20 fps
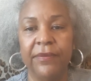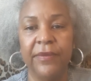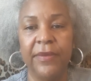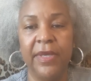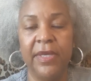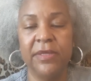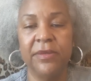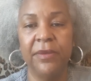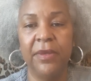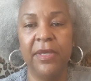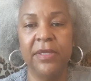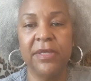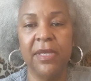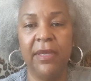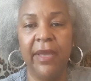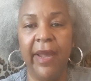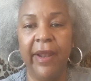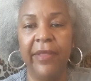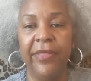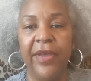It's a
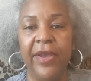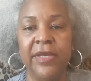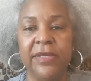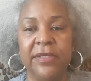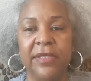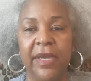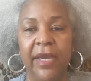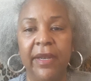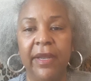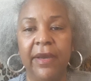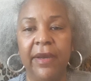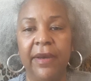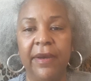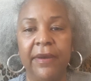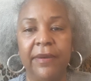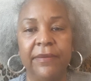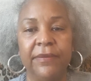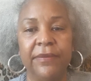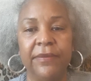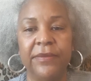lot of things
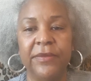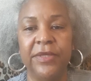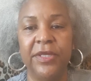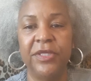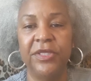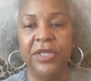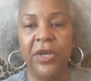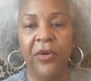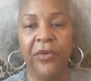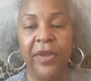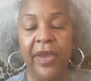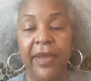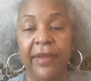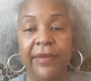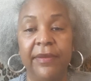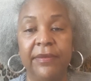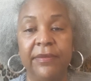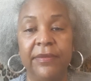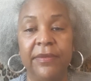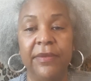that just show that
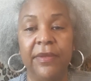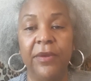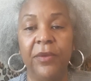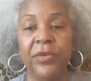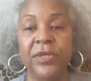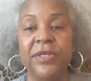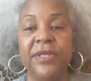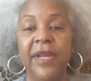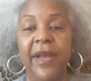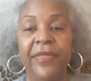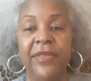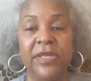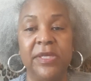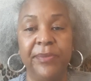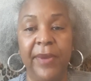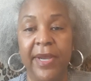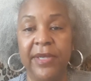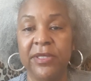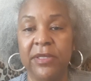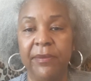it was nothing
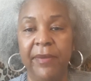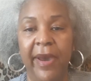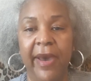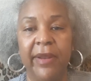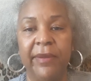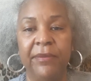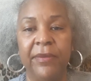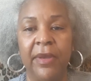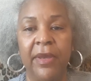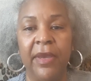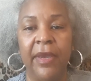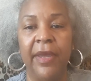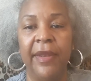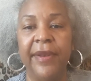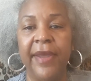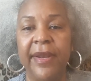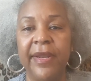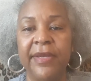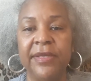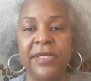special about them.
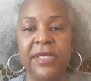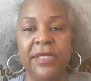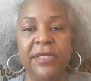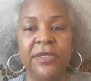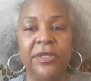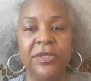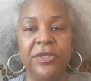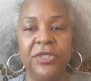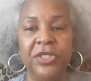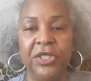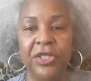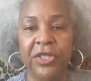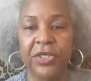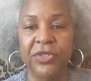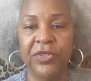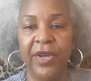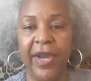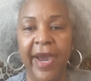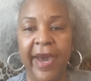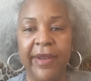They didn't teach the
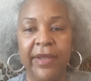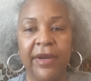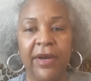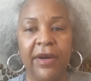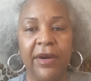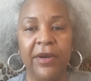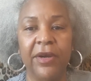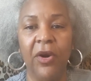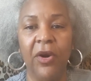children how to